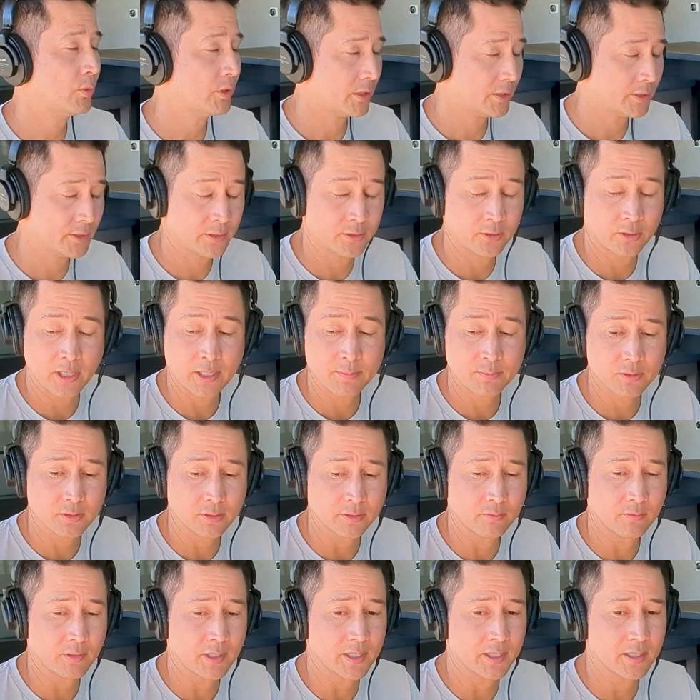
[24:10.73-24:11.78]
You're absolutely
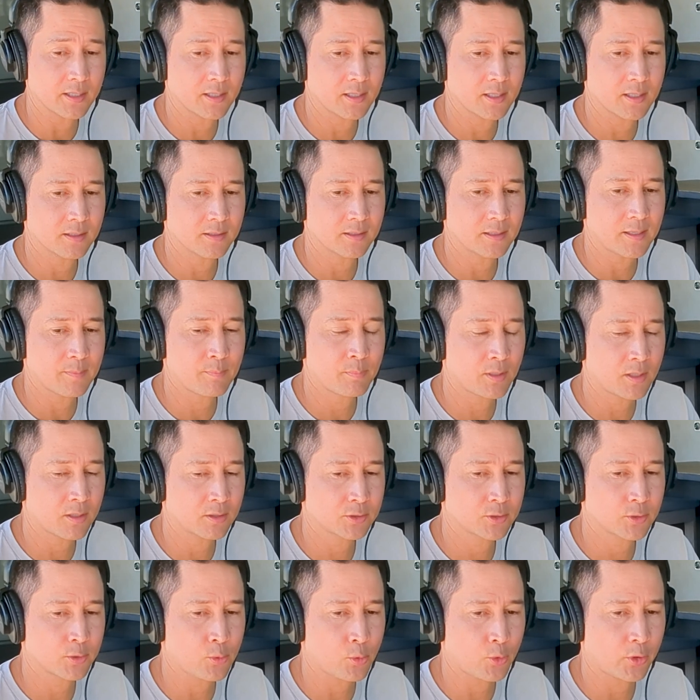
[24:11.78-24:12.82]
right. I belong
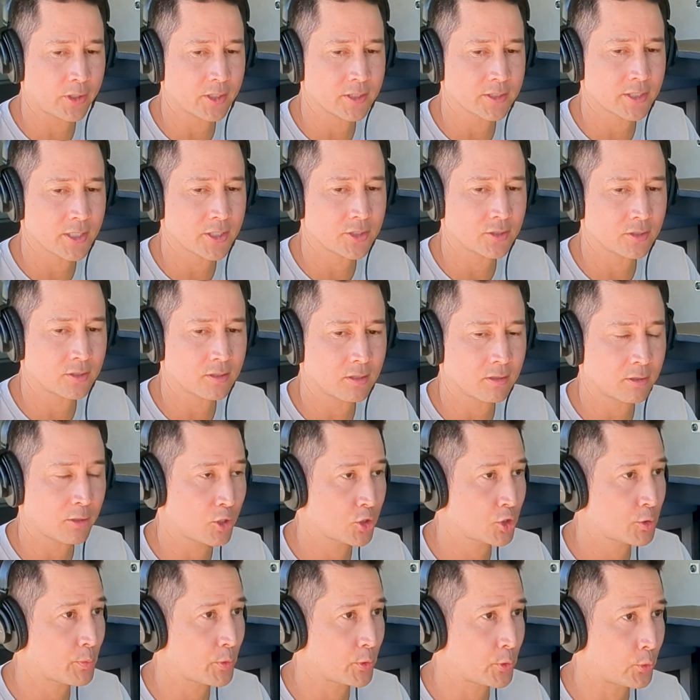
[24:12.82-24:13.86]
to an organization called
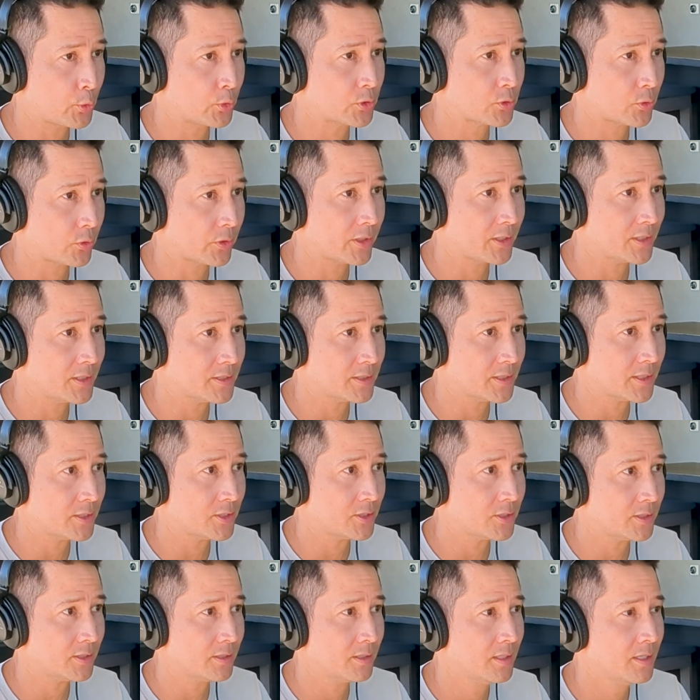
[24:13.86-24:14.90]
Entrepreneurship
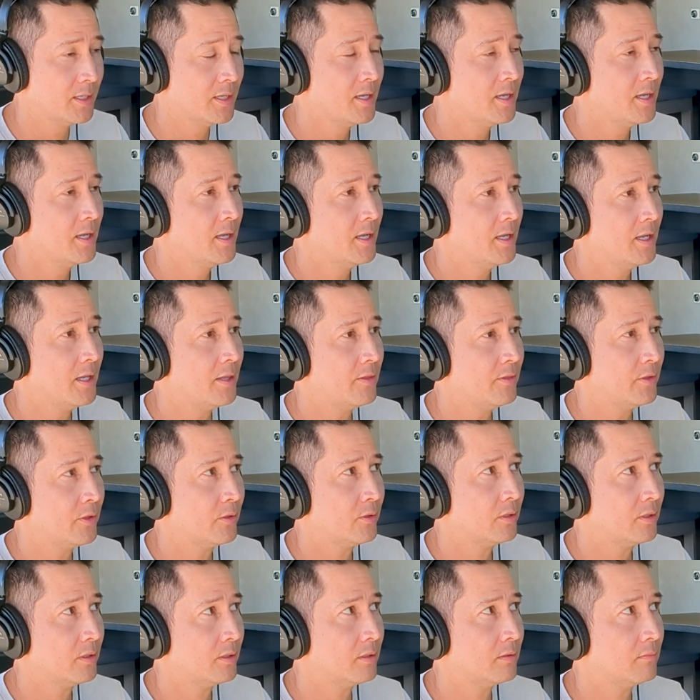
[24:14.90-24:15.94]
Organization, and there
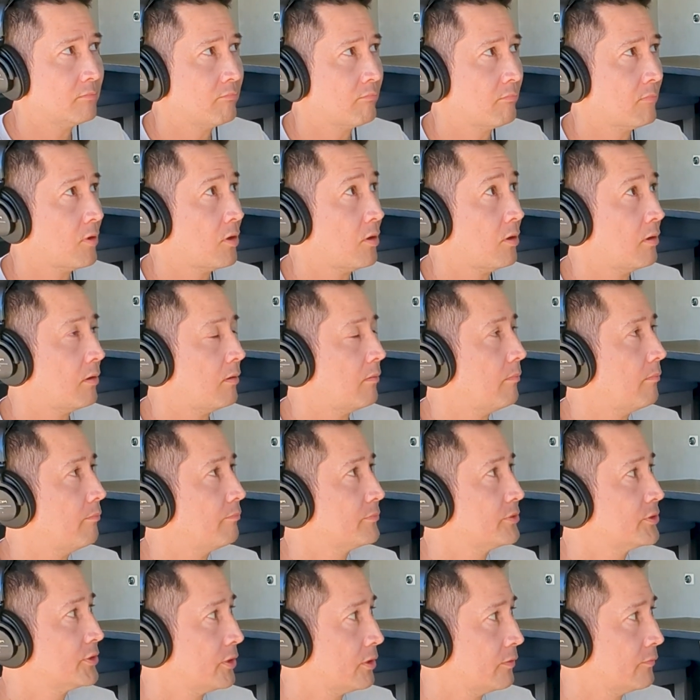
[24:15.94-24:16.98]
are
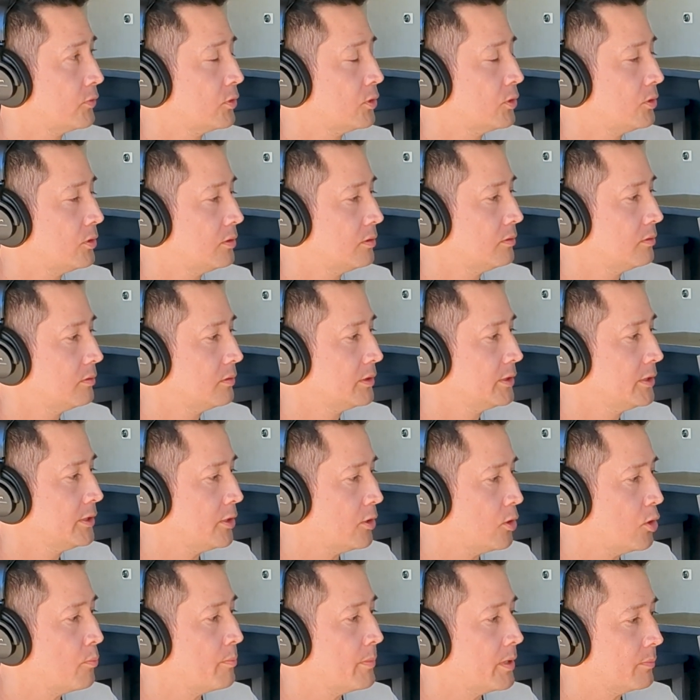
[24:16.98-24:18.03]
several
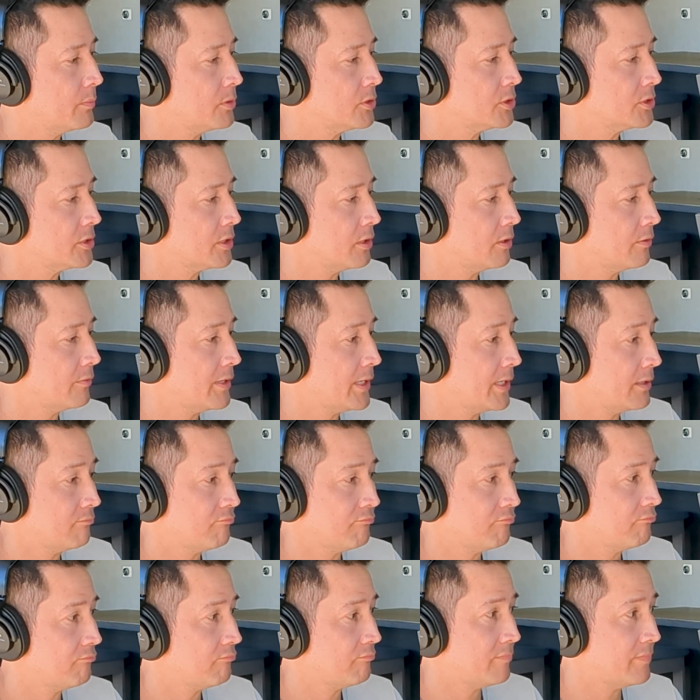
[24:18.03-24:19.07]
EO members there
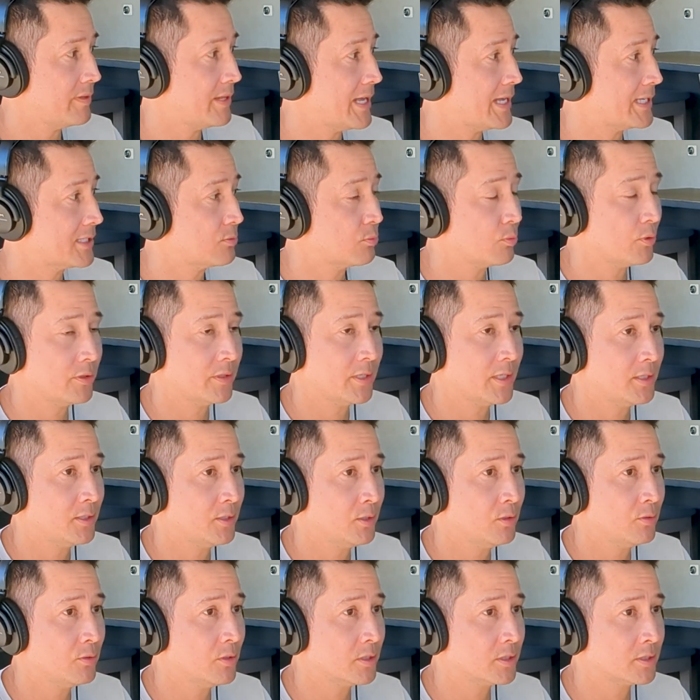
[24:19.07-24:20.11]
that's what they
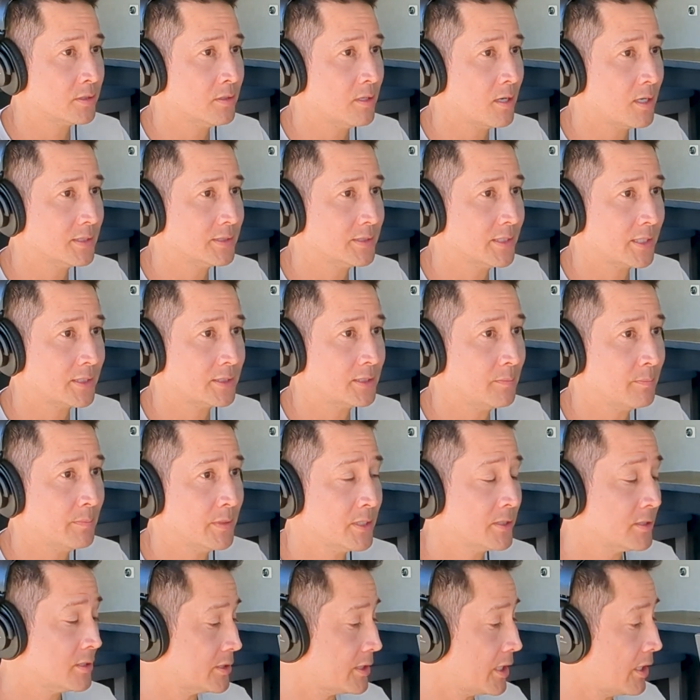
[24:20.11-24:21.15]
do. Those not sexy
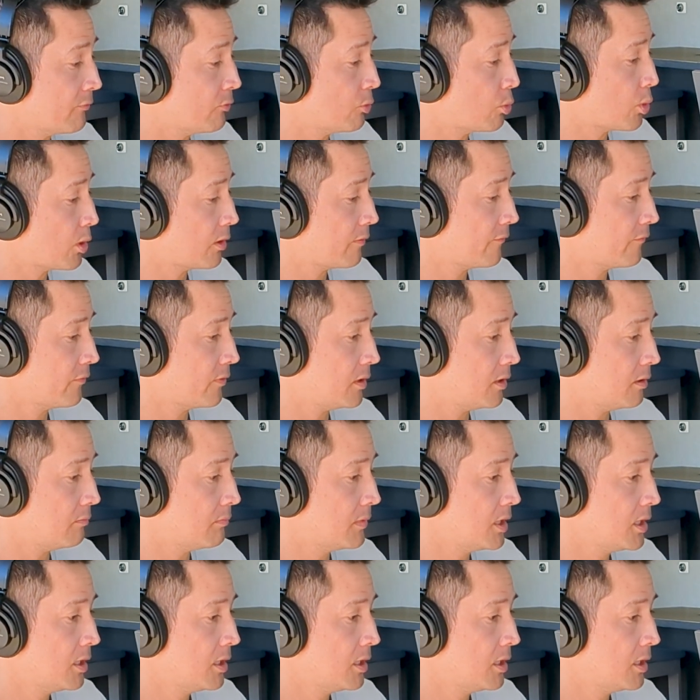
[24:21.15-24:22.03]
business, everywhere from,